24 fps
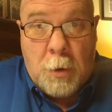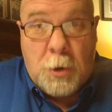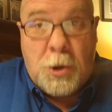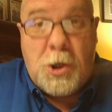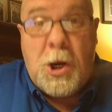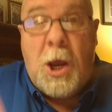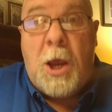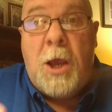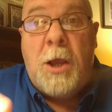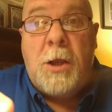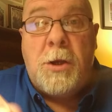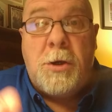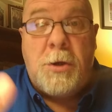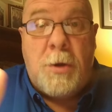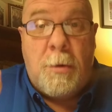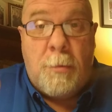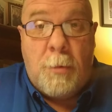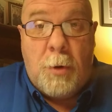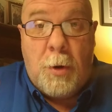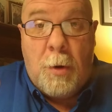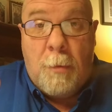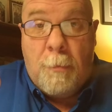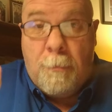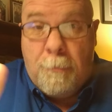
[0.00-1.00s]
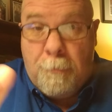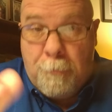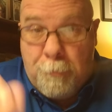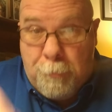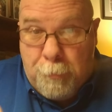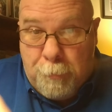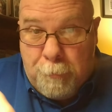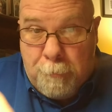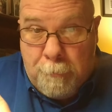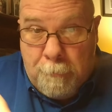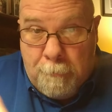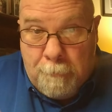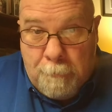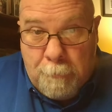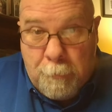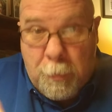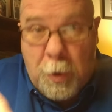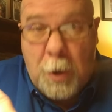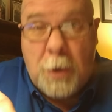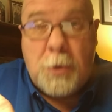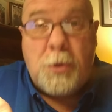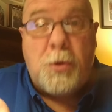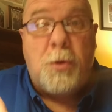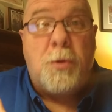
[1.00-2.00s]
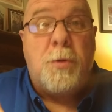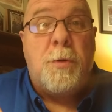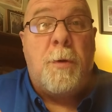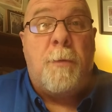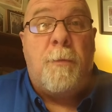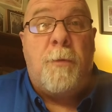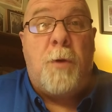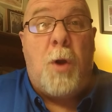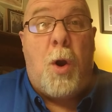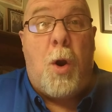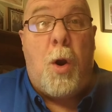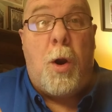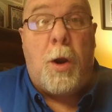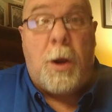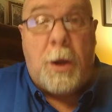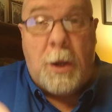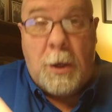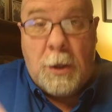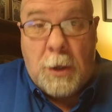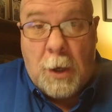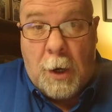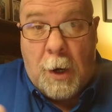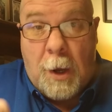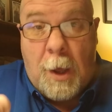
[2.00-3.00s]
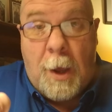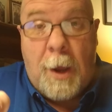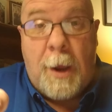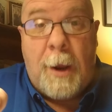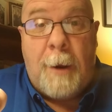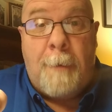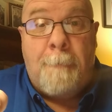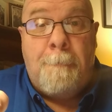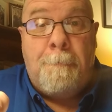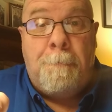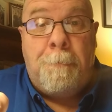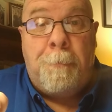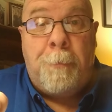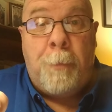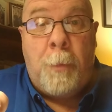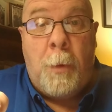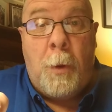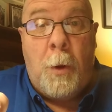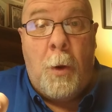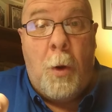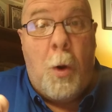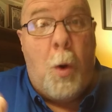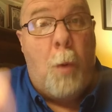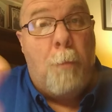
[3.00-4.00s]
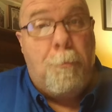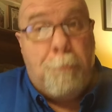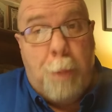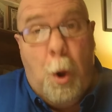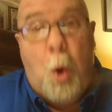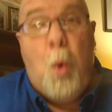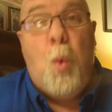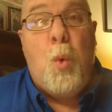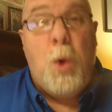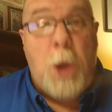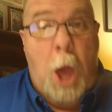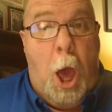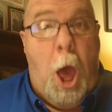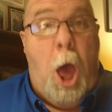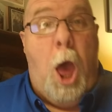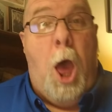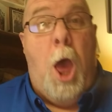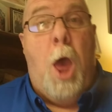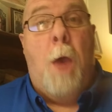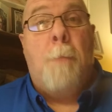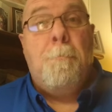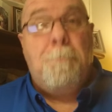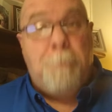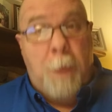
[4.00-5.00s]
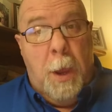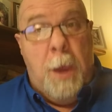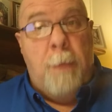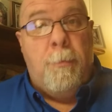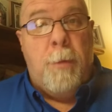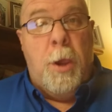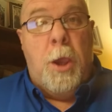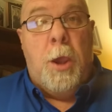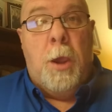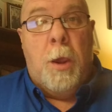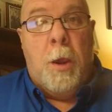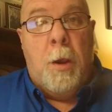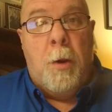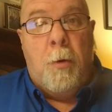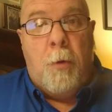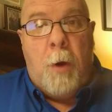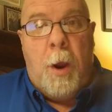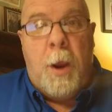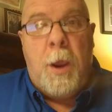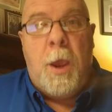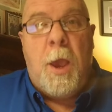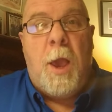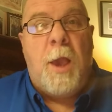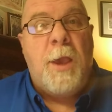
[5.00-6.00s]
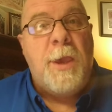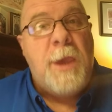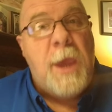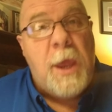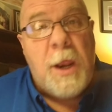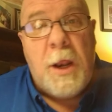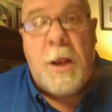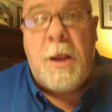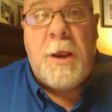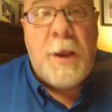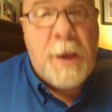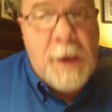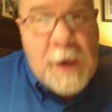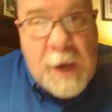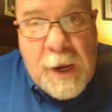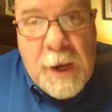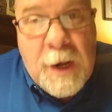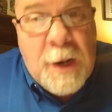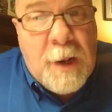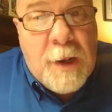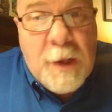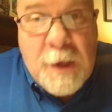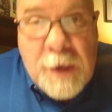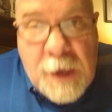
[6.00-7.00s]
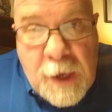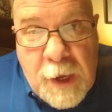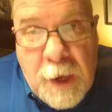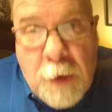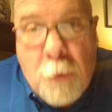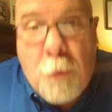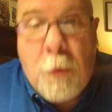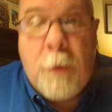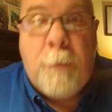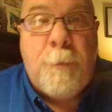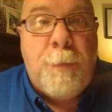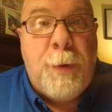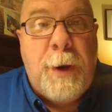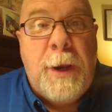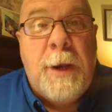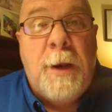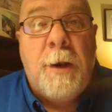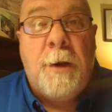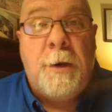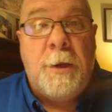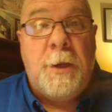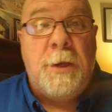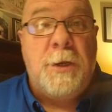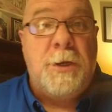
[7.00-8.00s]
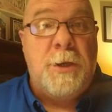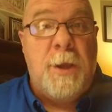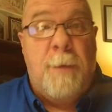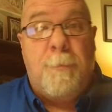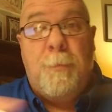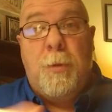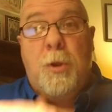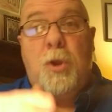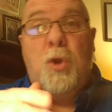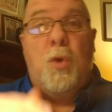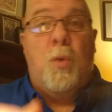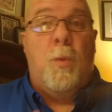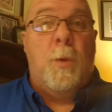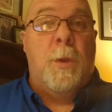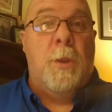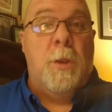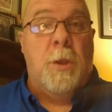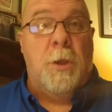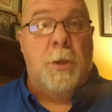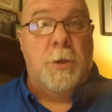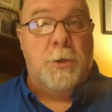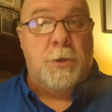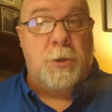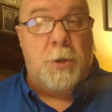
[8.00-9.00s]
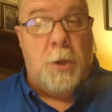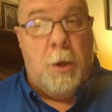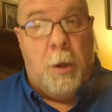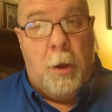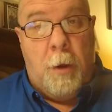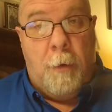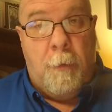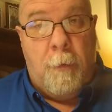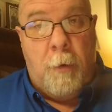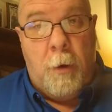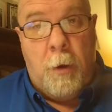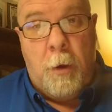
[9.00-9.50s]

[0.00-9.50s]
Change some of them pixels of dark into light. Booyah, baby! Right? Again and again and again, repeatedly dipping you in this stuff.